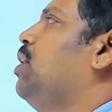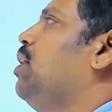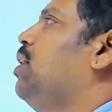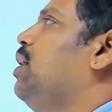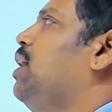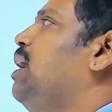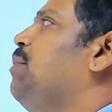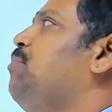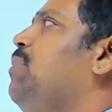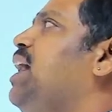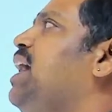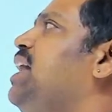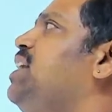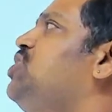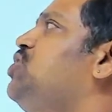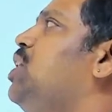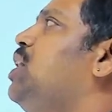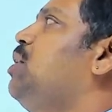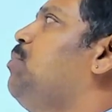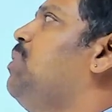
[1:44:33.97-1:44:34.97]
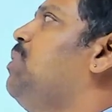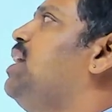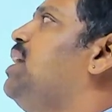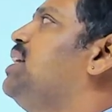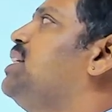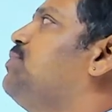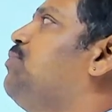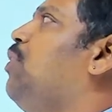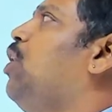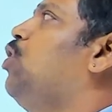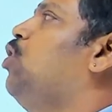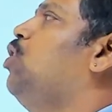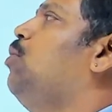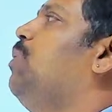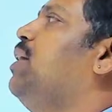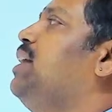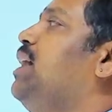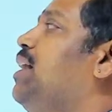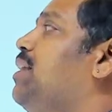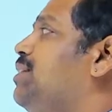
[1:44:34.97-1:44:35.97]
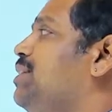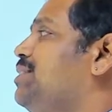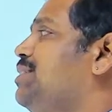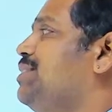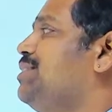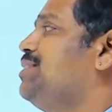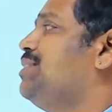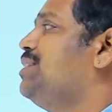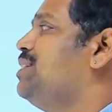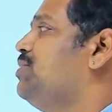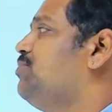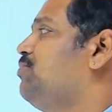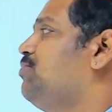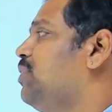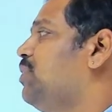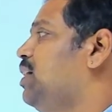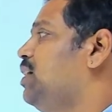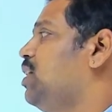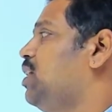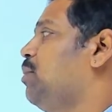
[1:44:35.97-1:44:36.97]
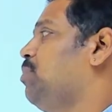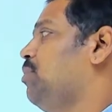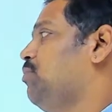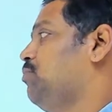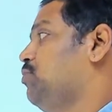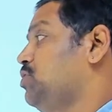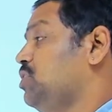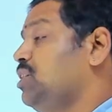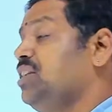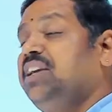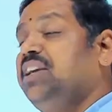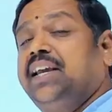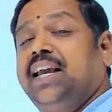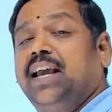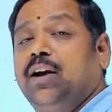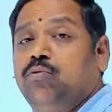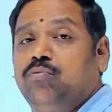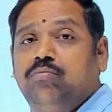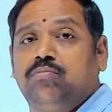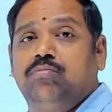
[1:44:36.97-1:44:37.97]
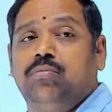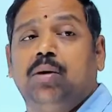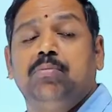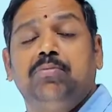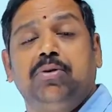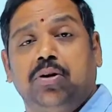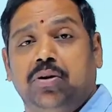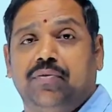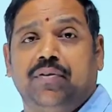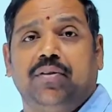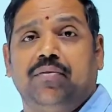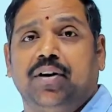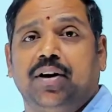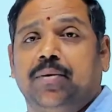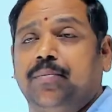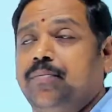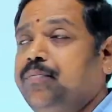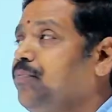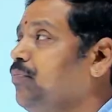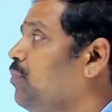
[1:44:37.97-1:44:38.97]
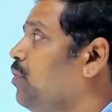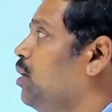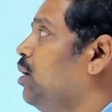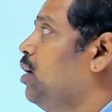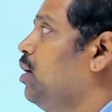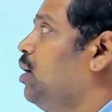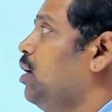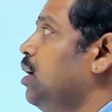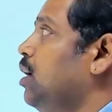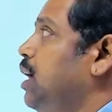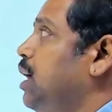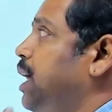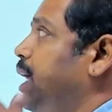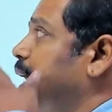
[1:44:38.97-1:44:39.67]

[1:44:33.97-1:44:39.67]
A main statement is followed by, yeah, this is a different type of question he gave, a beautiful one. A